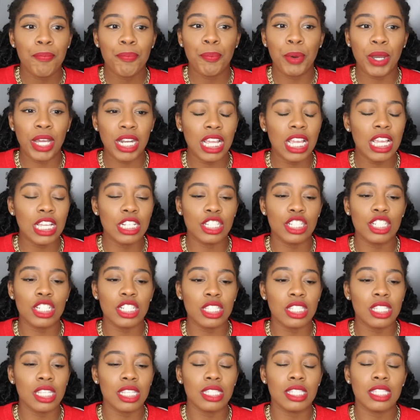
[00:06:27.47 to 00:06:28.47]
but it
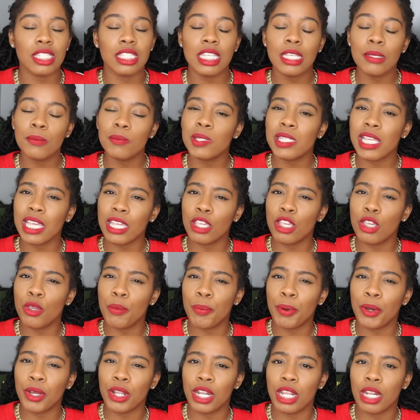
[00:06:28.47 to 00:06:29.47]
just seems like you
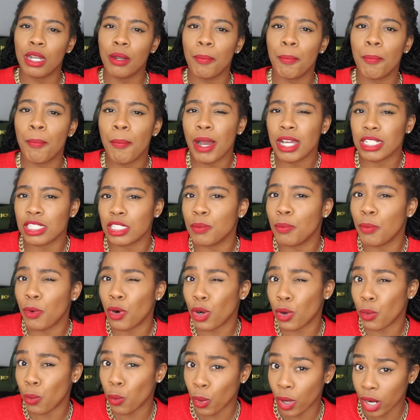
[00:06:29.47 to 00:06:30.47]
put in much
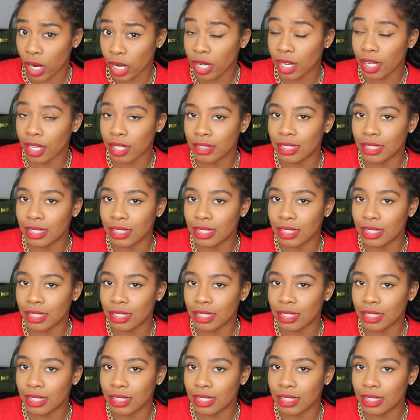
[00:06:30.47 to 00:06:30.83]
more work